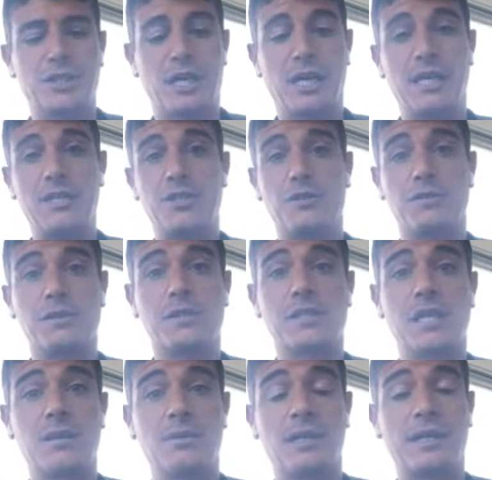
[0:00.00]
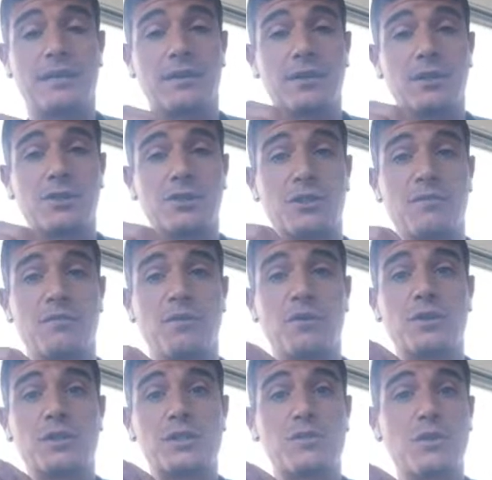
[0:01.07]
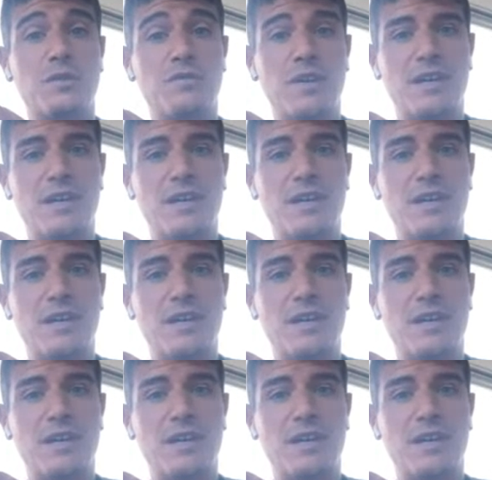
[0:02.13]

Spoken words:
challenge of sustainable agriculture and forestry